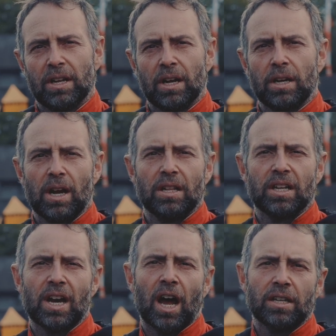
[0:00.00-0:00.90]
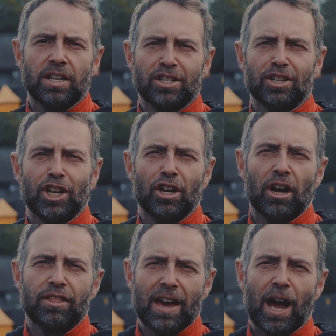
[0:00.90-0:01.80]
the 90s and the
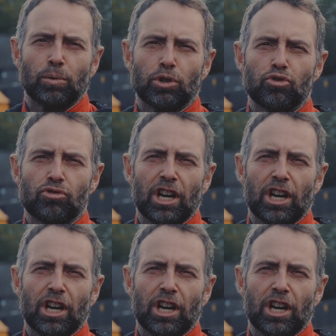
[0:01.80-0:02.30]
early thousands,